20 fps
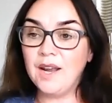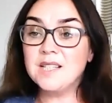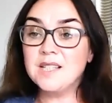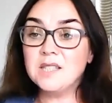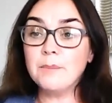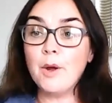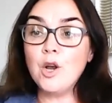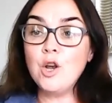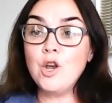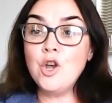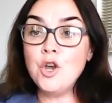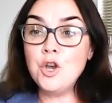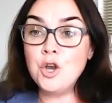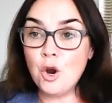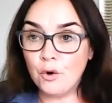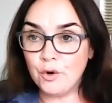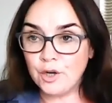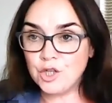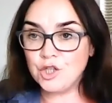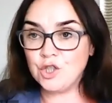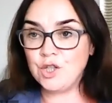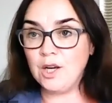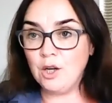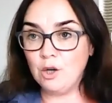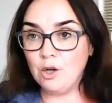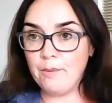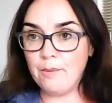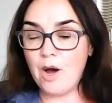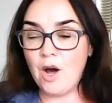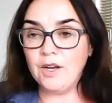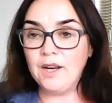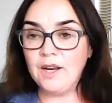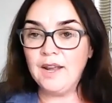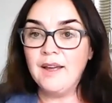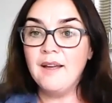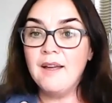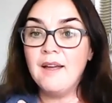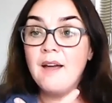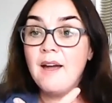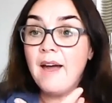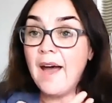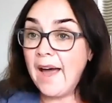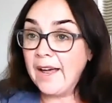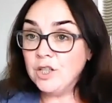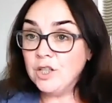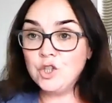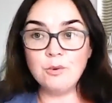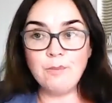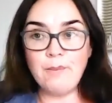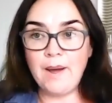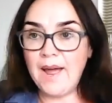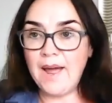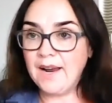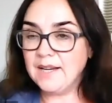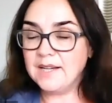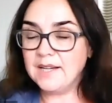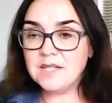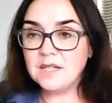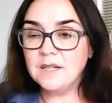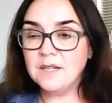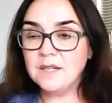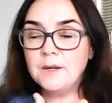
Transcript: It's about nourishing your body and your mind.